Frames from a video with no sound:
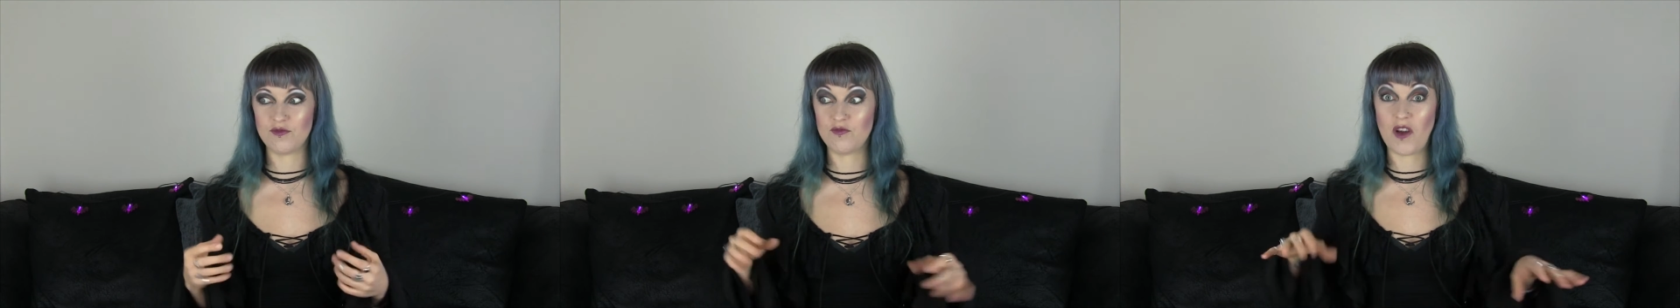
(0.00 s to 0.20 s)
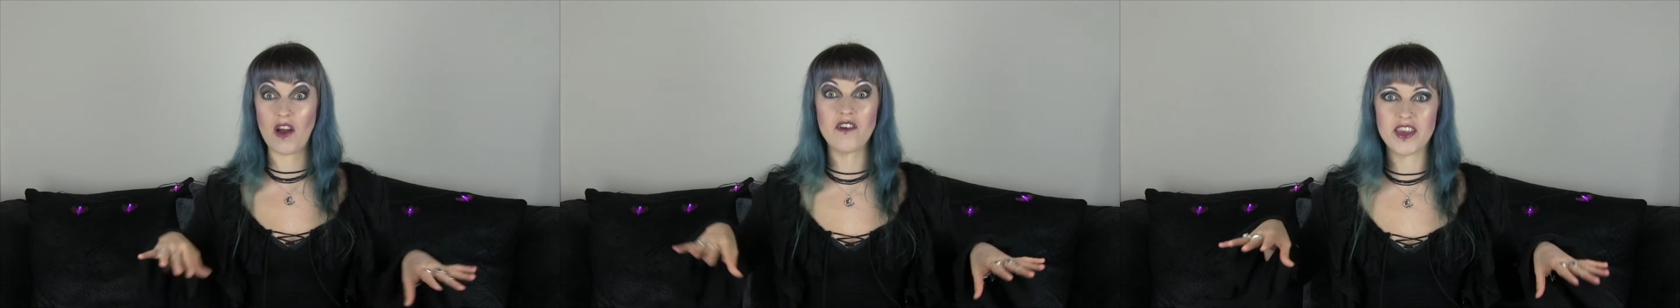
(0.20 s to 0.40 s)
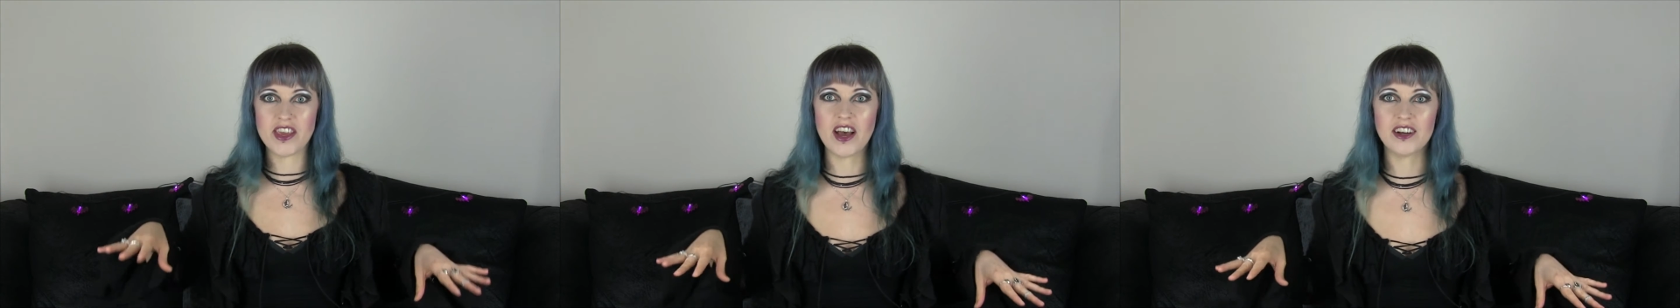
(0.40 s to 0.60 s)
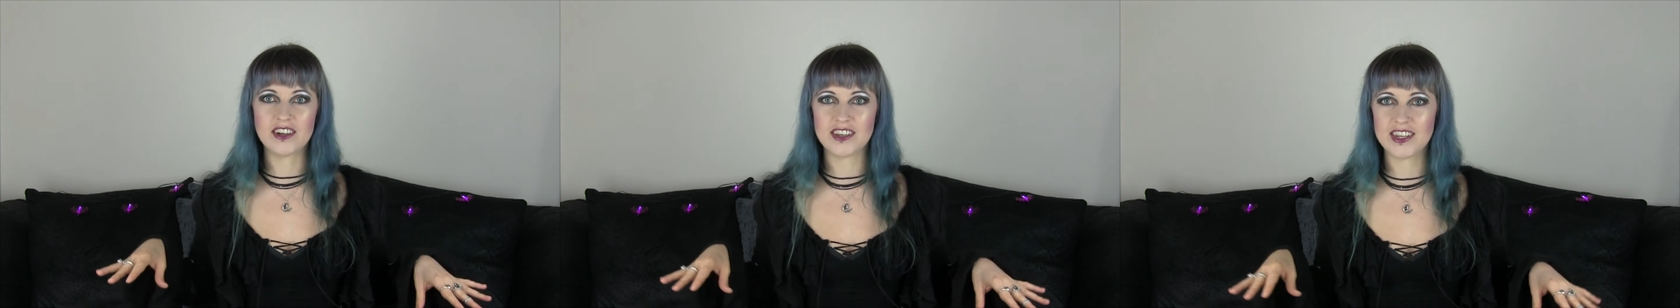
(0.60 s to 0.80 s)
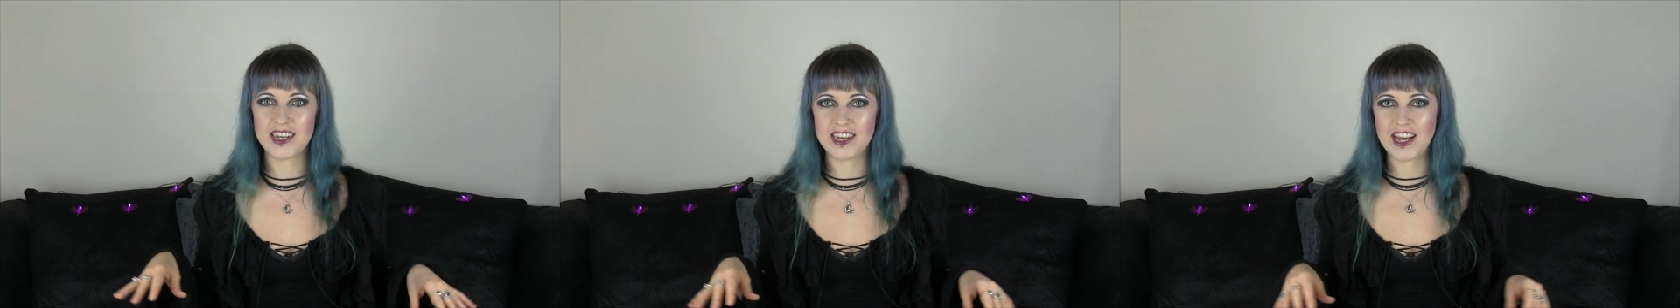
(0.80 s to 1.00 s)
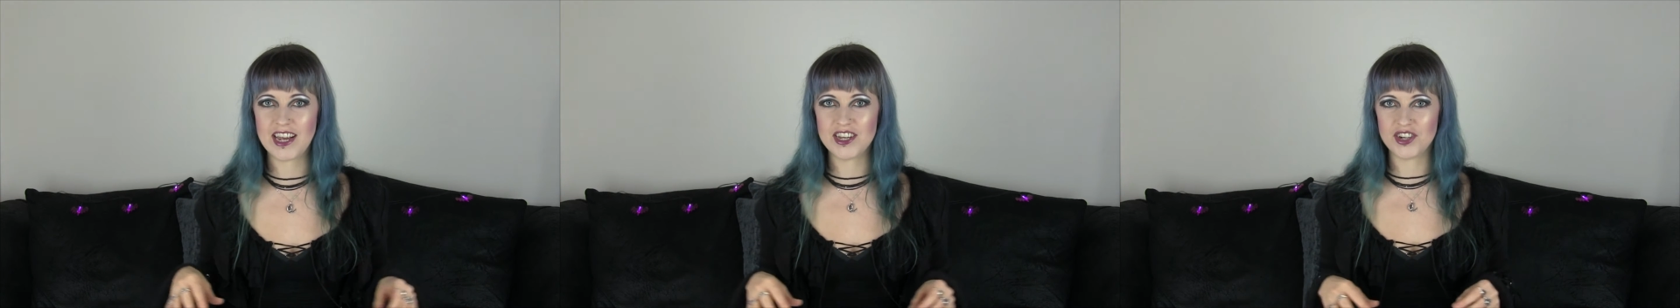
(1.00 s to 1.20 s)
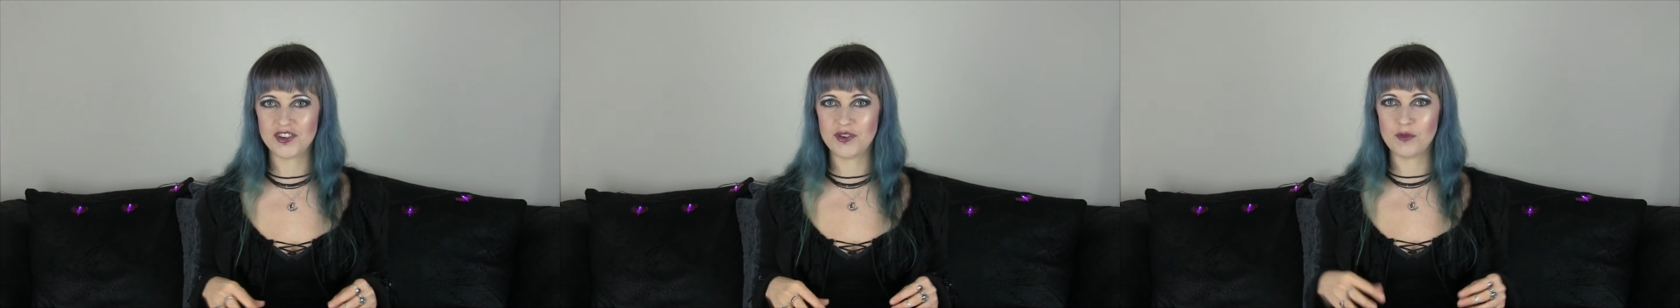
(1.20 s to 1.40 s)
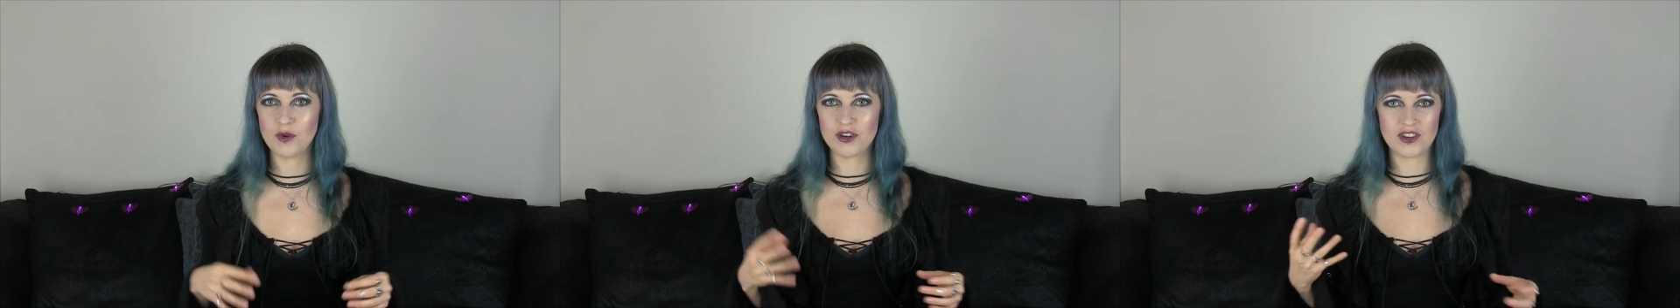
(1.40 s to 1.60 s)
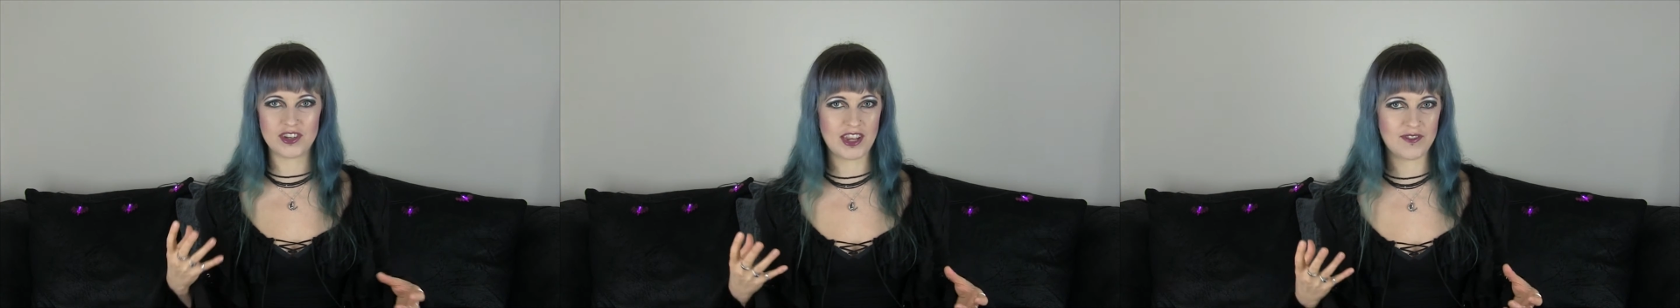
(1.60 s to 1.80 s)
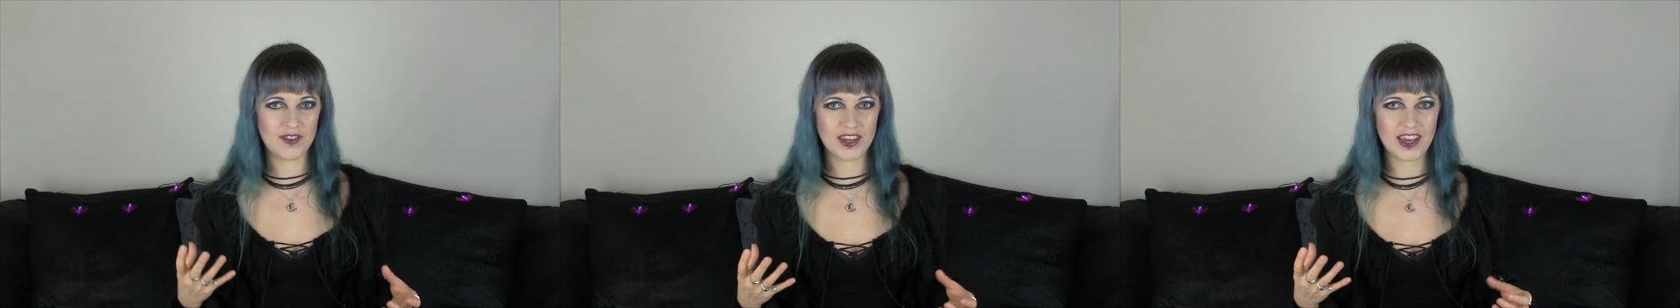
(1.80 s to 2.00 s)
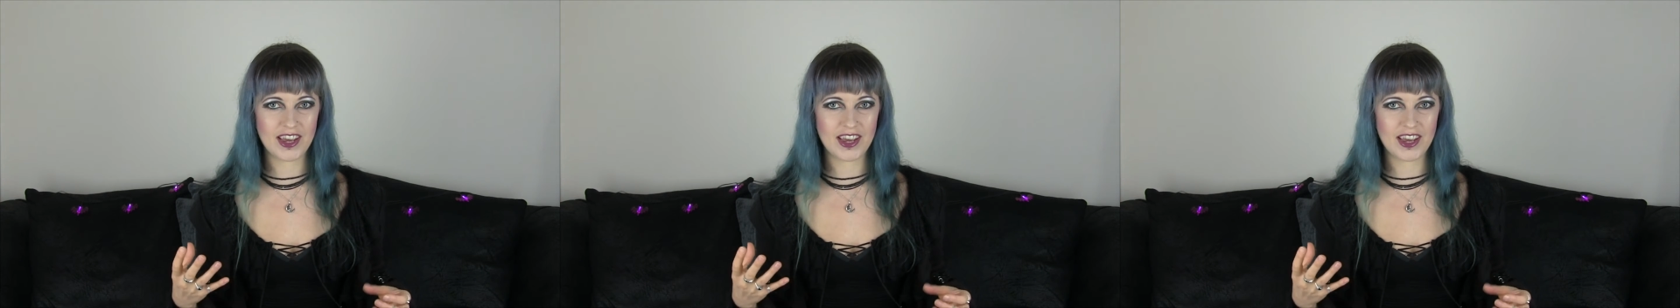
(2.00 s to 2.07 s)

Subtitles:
a very young teenager, and watched Stephen